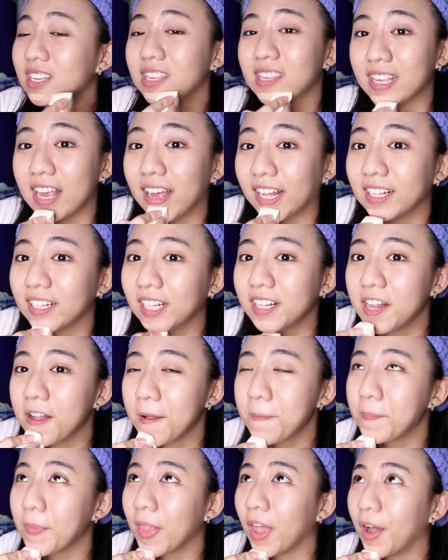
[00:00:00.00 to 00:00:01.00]
sell
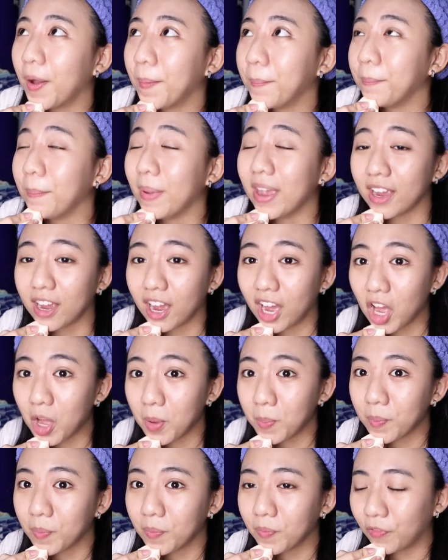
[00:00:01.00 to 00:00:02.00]

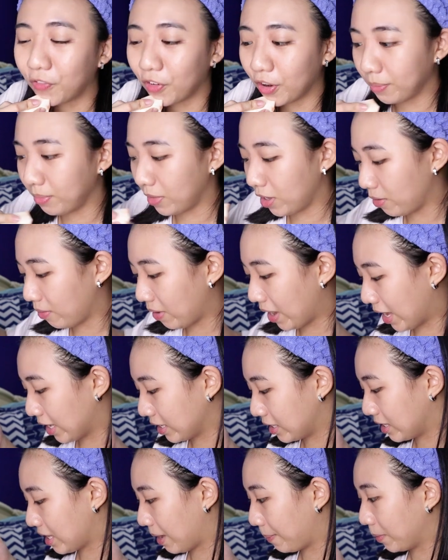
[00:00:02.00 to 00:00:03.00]
makeup from the
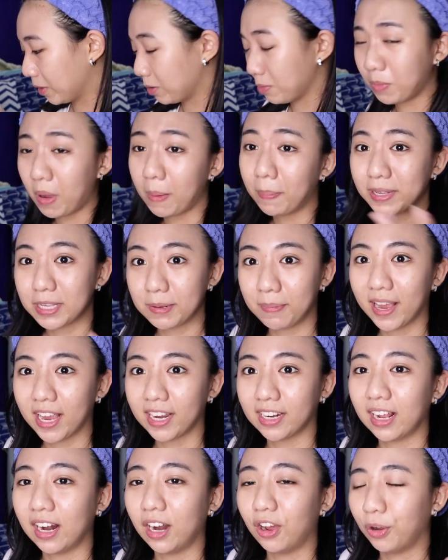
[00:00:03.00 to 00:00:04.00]
US. Tapasabay
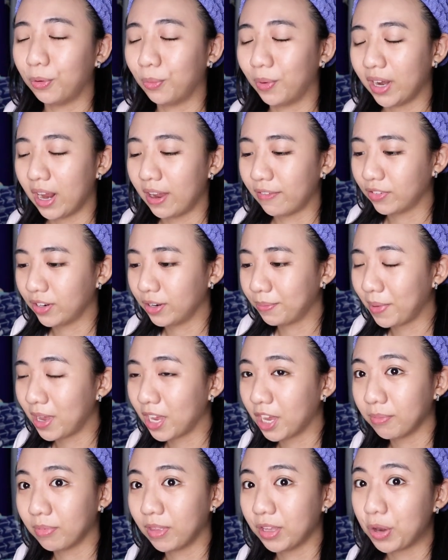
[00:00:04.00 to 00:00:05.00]
kana on whatever
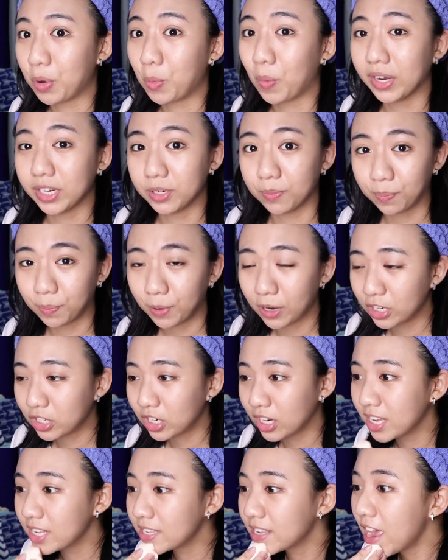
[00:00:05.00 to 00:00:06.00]
makeup that you want to
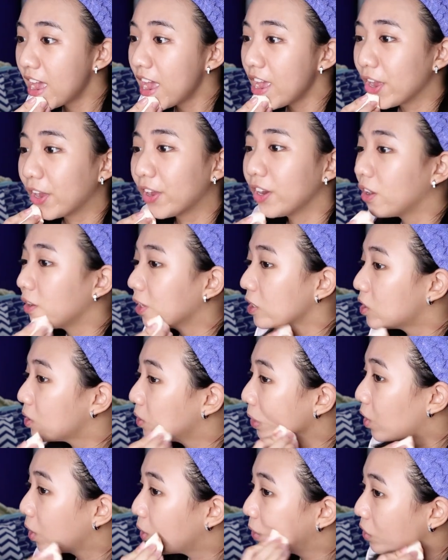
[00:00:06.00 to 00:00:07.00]
purchase. You can
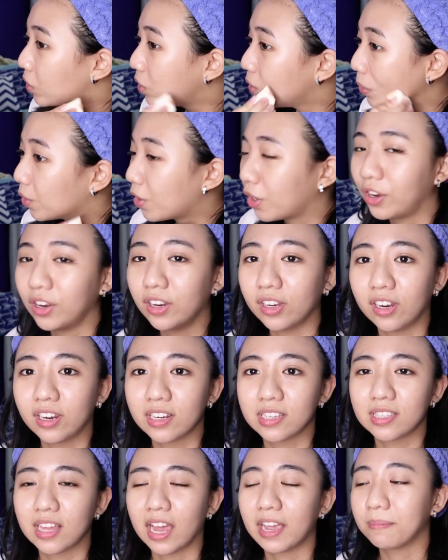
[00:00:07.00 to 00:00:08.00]
also go to
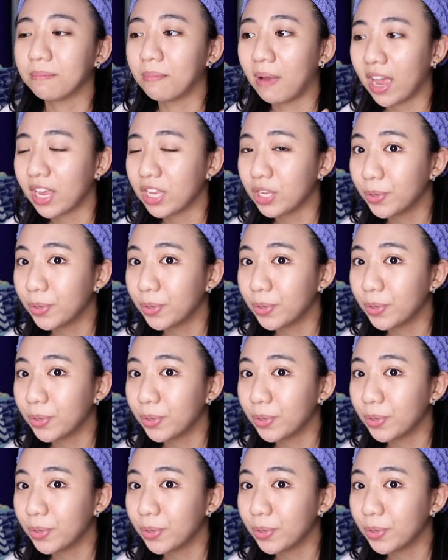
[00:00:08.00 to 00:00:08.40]
couriers like My